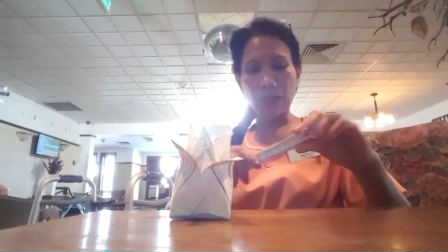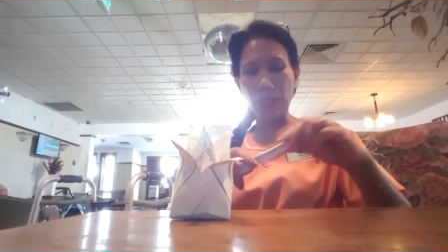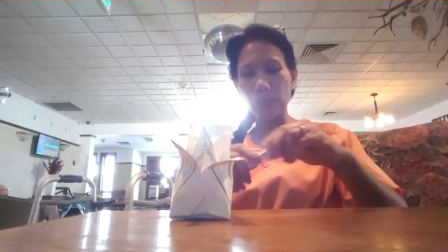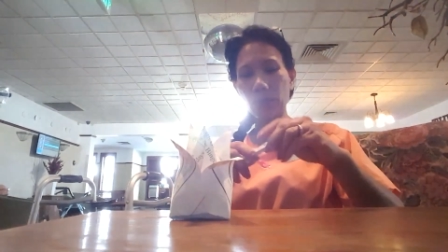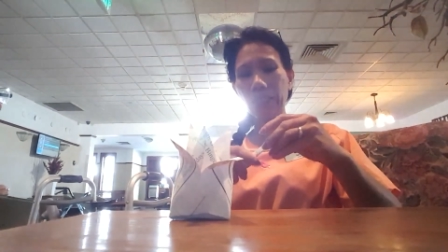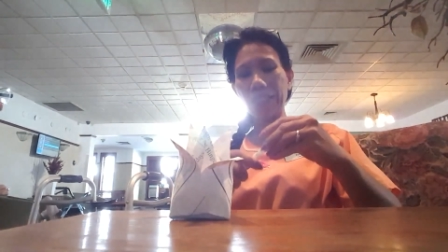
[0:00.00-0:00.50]

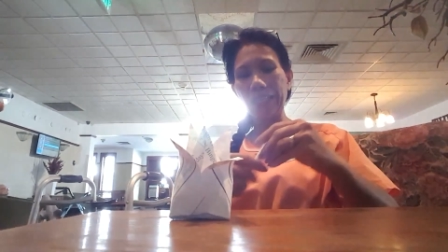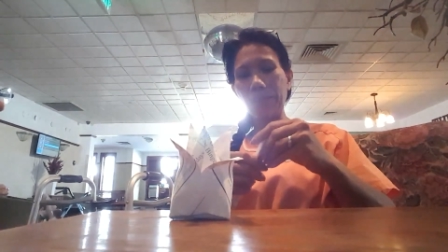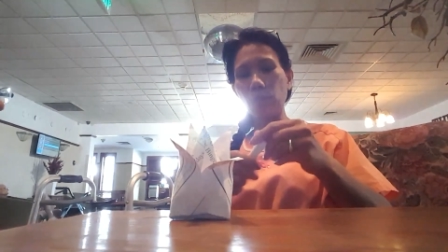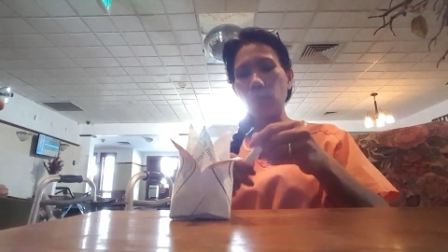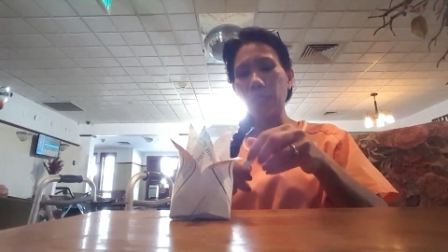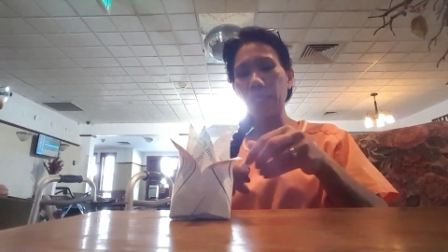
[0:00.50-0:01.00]
I only
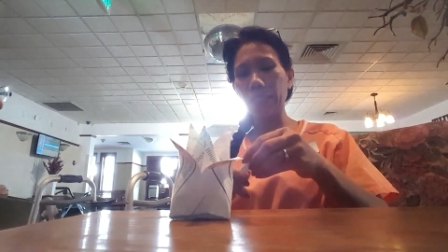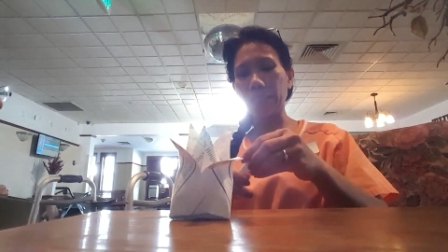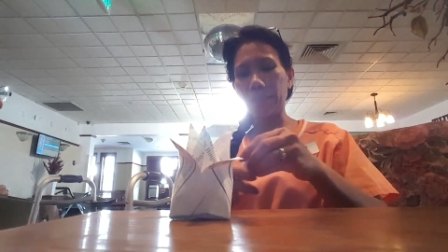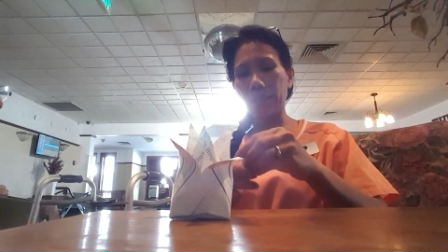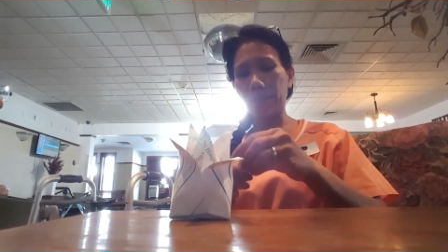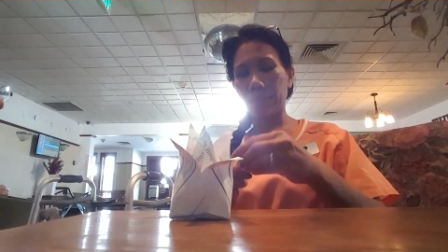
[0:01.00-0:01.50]
have
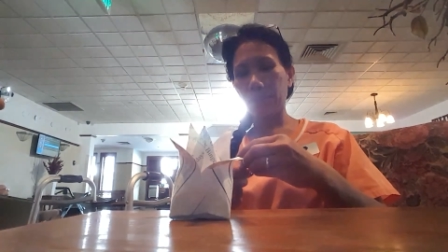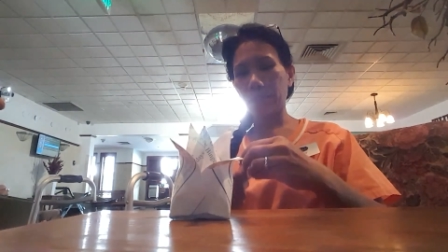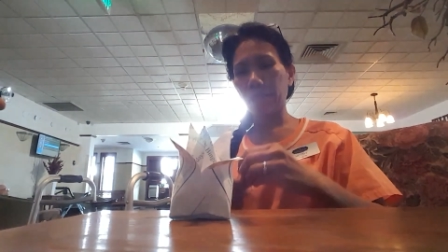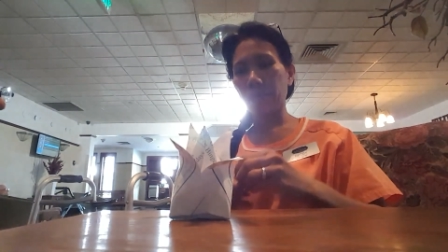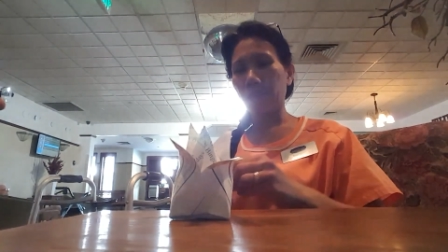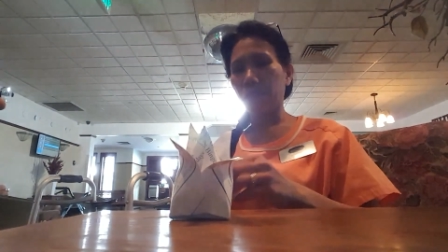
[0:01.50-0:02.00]
one.
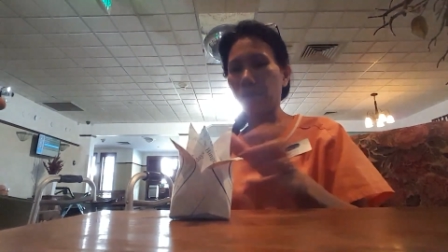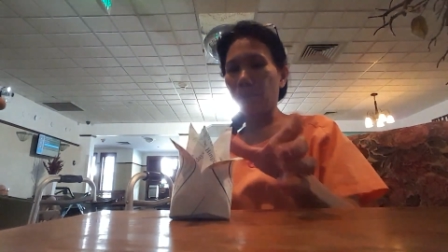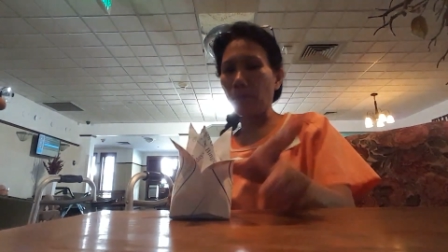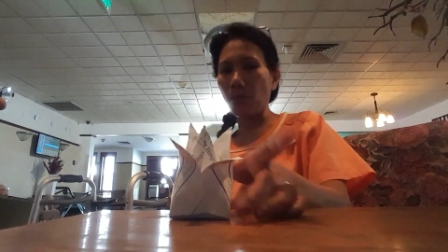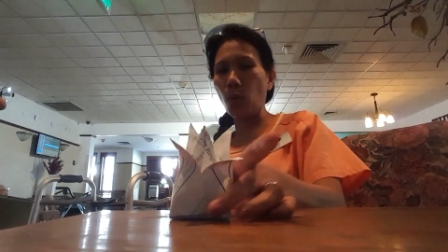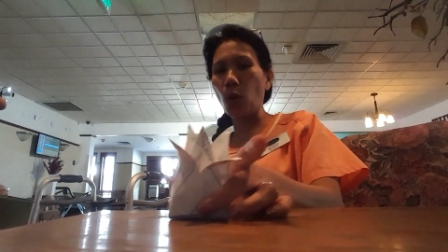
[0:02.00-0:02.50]
Boy or
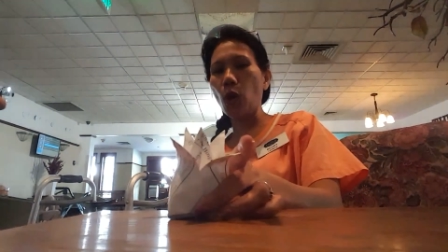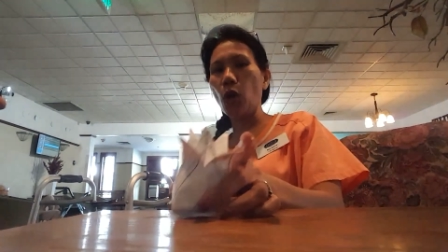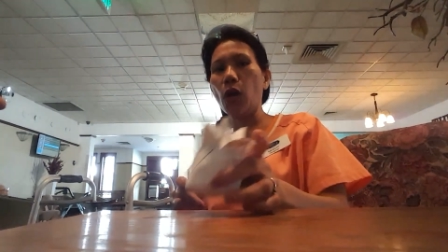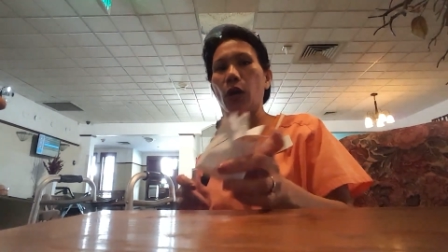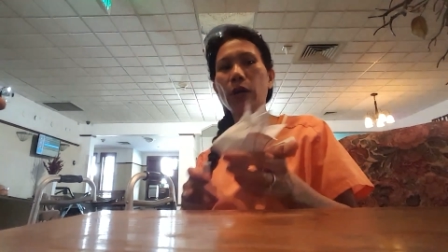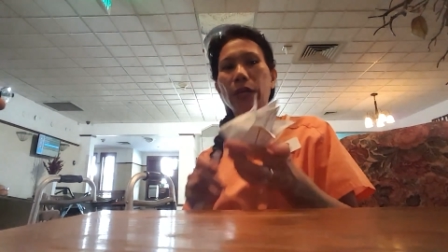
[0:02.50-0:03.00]
girl?
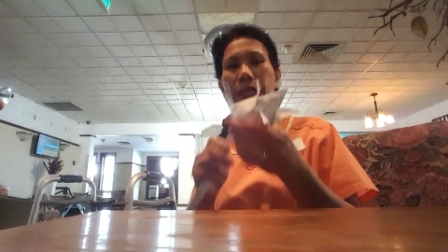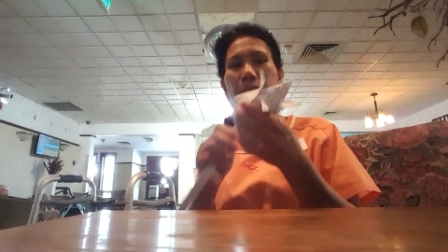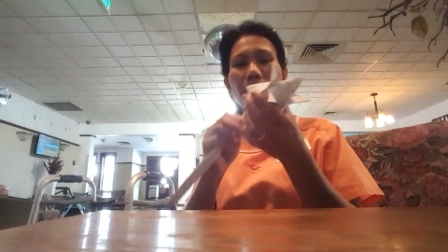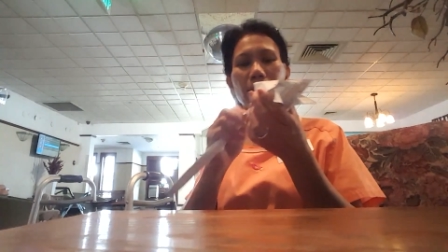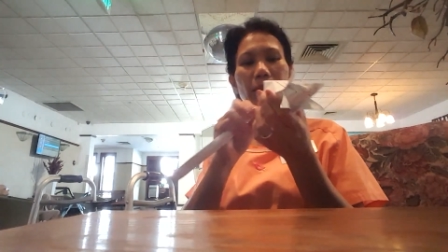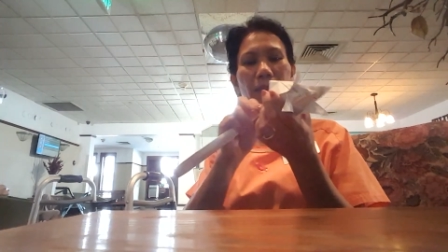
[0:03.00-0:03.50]

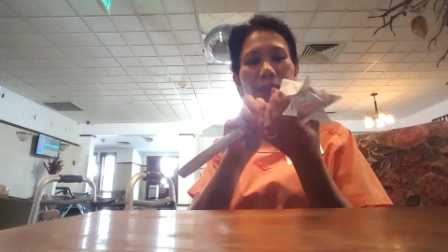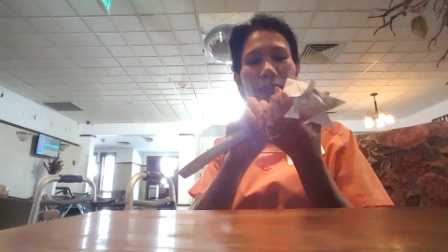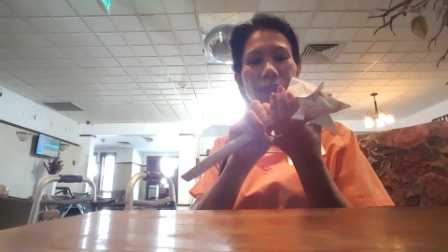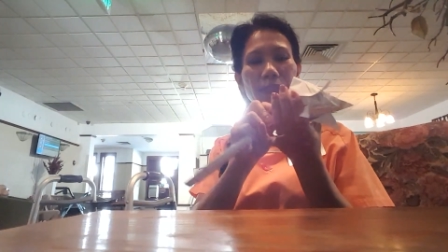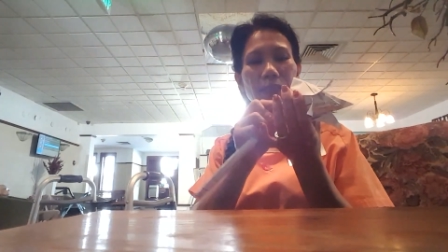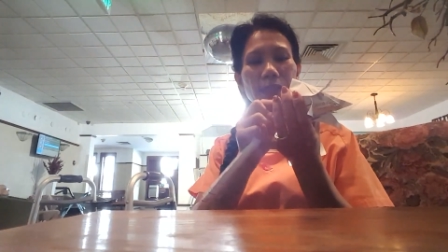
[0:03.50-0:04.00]
Boy. That's
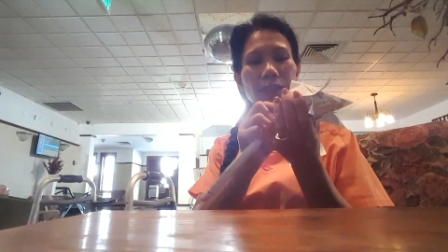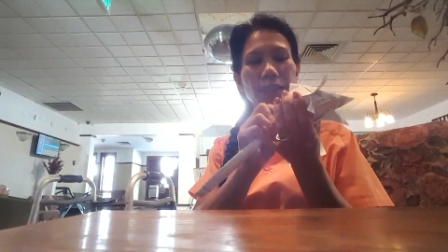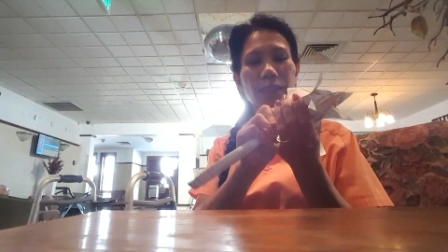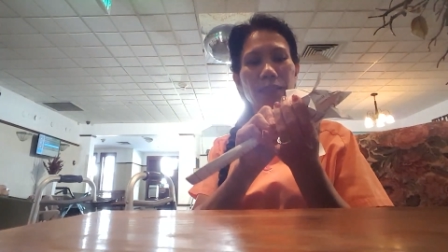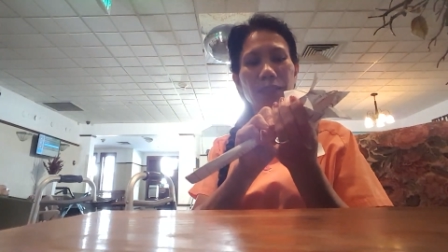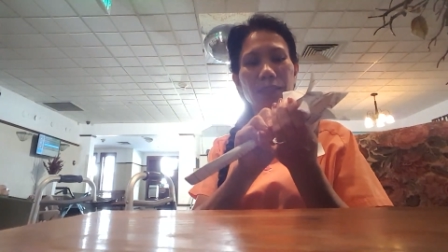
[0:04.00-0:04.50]
better
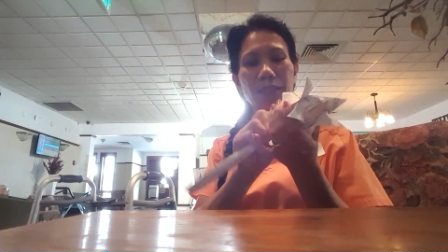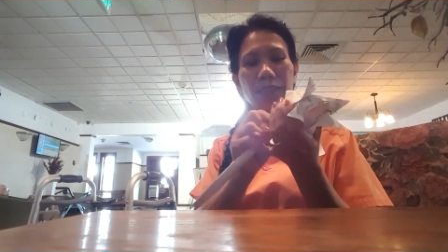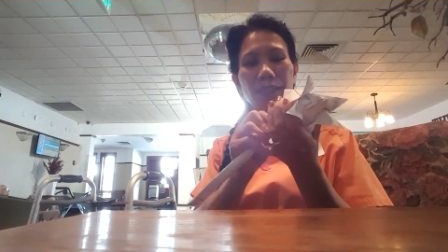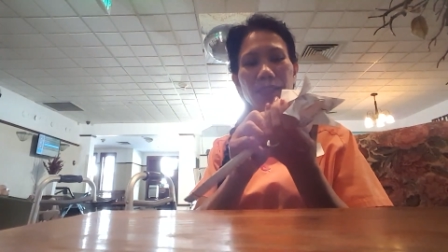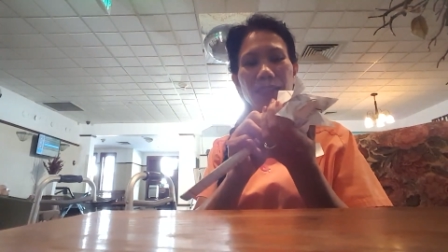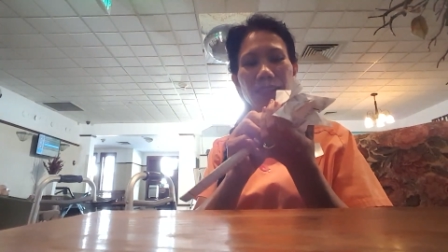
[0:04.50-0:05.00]
than a
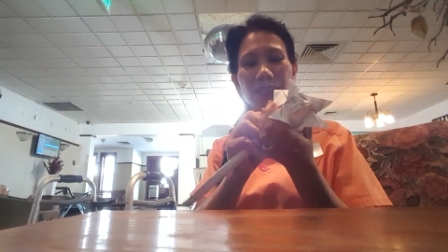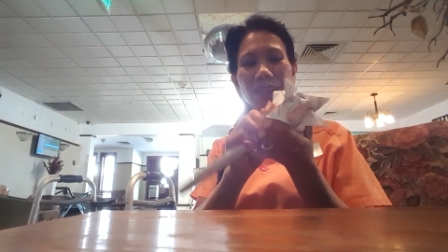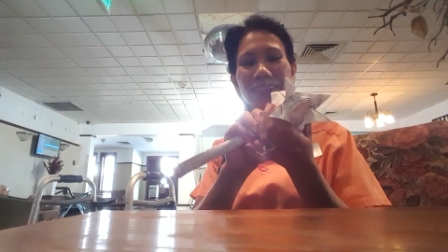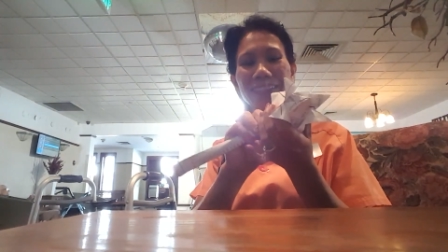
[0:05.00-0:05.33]
girl, kid.